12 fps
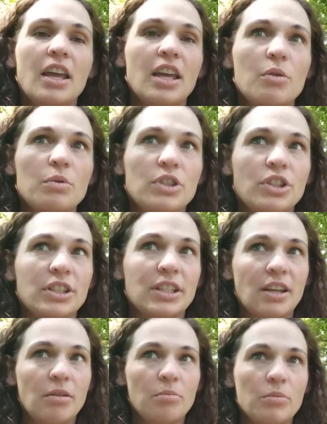It was just
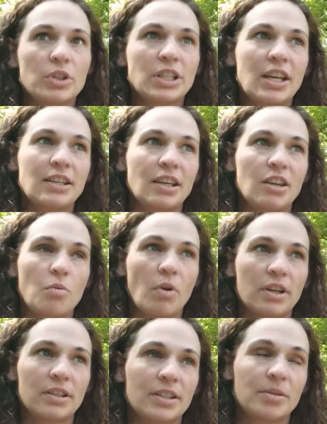him pretending he
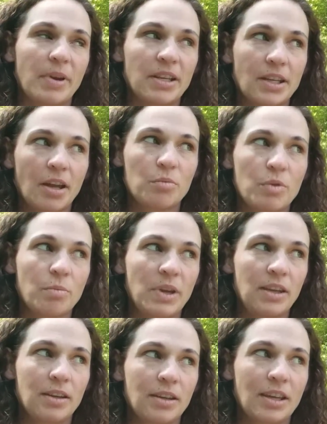wanted to spend time with
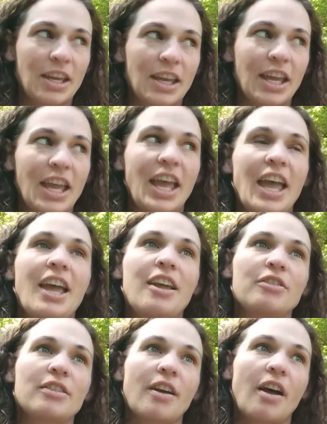me,
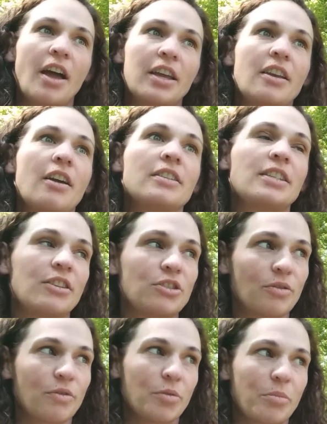and I got
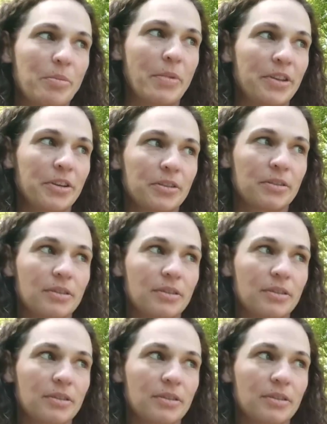attention from my mother.